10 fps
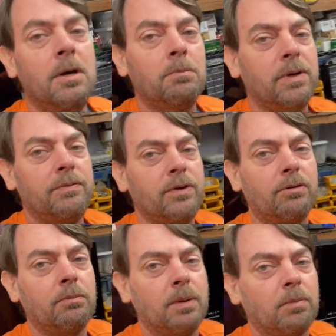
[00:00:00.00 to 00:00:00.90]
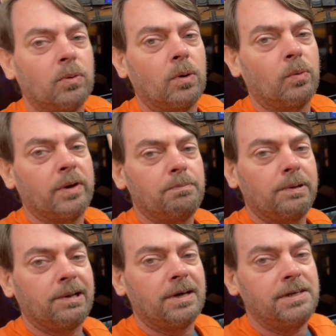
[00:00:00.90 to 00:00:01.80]
But if you'll remember when we
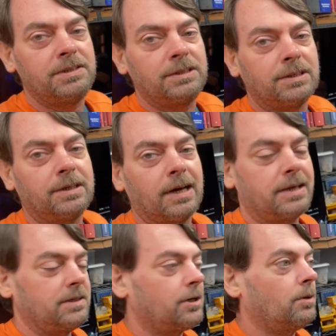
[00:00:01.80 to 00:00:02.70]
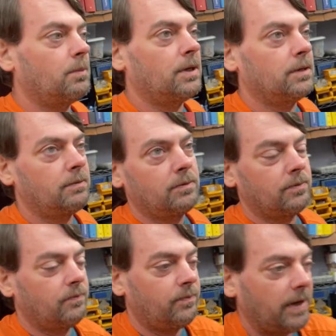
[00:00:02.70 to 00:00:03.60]
placed Nakatomi
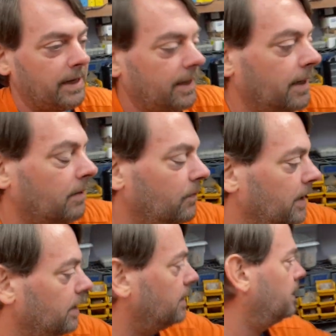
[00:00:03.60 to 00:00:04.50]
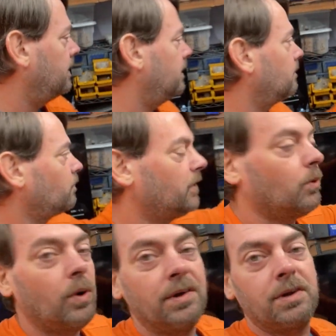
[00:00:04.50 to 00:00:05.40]
5 in, there
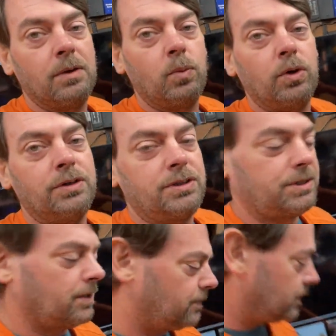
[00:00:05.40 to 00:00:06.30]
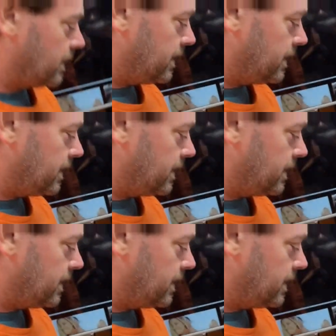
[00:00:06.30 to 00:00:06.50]
was a wood shelf right